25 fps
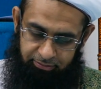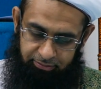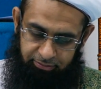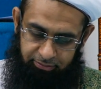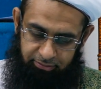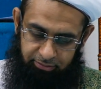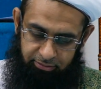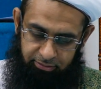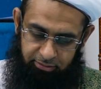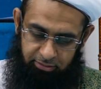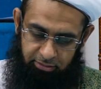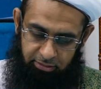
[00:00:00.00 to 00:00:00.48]

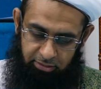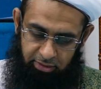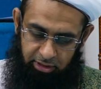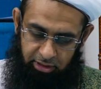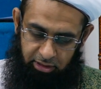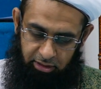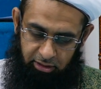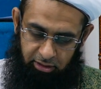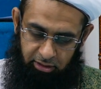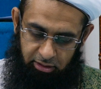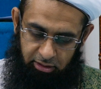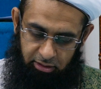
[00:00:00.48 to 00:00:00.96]

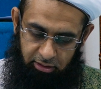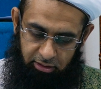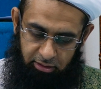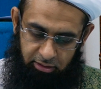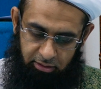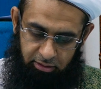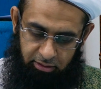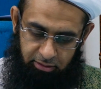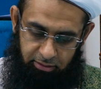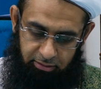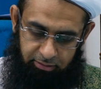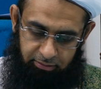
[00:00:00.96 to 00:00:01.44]

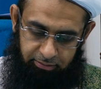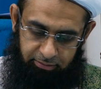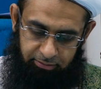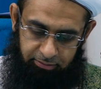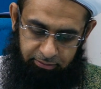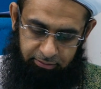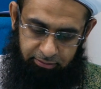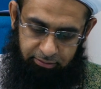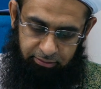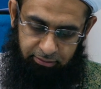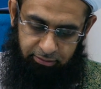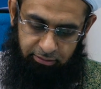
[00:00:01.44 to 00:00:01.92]
(no one is talking)